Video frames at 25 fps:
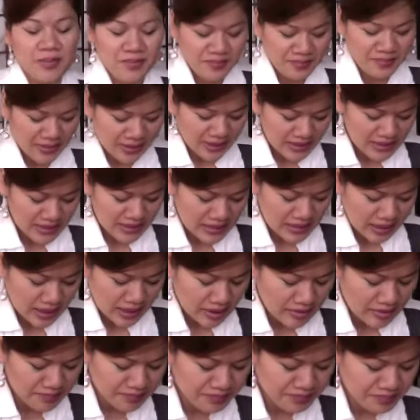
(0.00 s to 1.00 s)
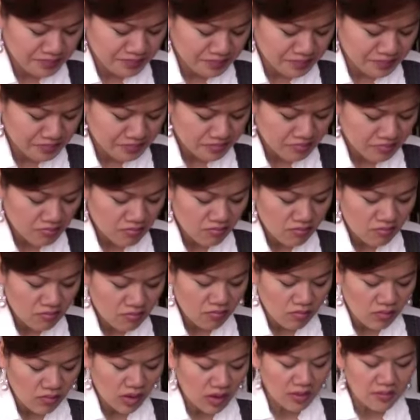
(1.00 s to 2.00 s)
But, um,
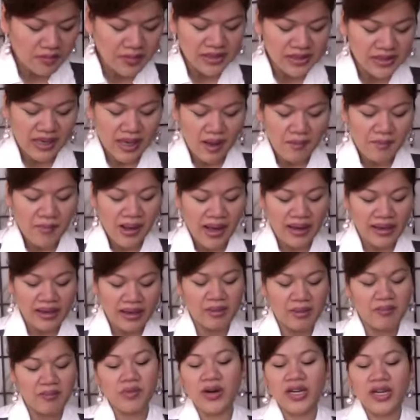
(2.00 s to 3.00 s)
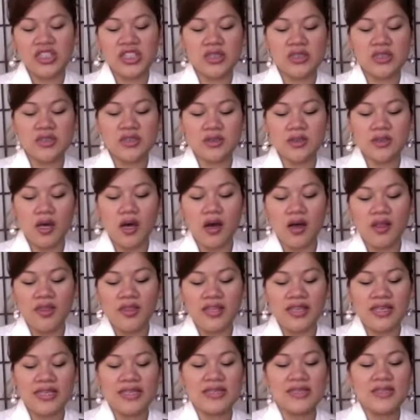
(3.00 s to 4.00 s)
but yeah, my impressions on
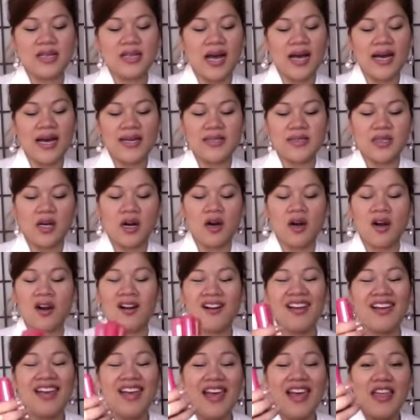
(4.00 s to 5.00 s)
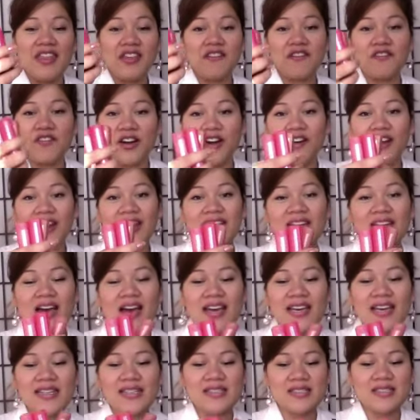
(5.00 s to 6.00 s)
these guys are they're very
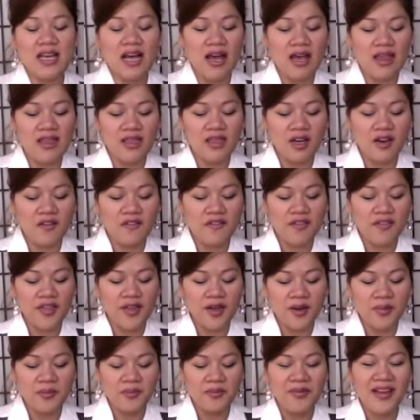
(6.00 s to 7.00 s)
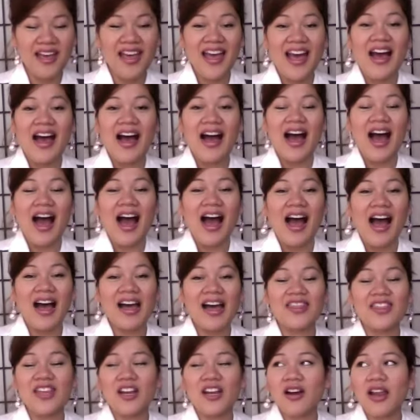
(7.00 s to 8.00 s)
nice. I love them.
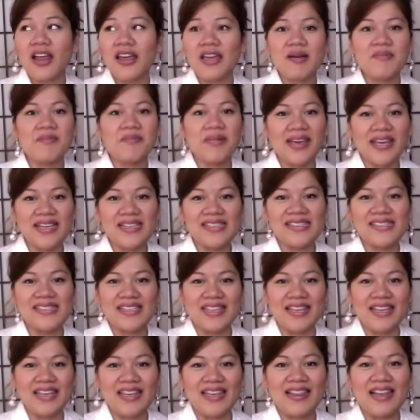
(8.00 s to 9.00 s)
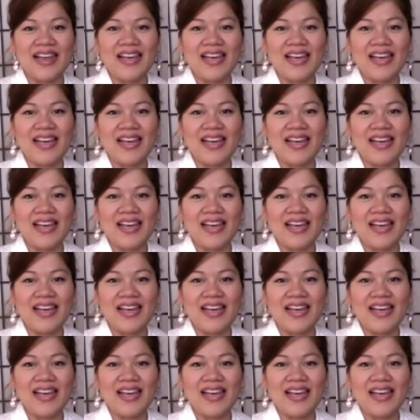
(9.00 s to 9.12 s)
They're like amazing.